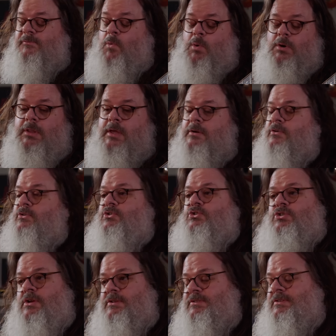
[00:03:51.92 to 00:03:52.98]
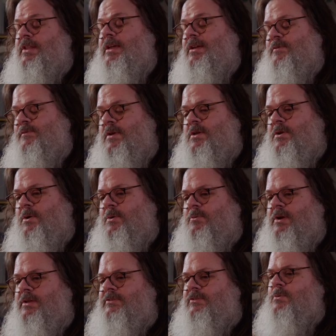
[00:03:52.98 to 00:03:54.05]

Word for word: four letters, just like fano, right?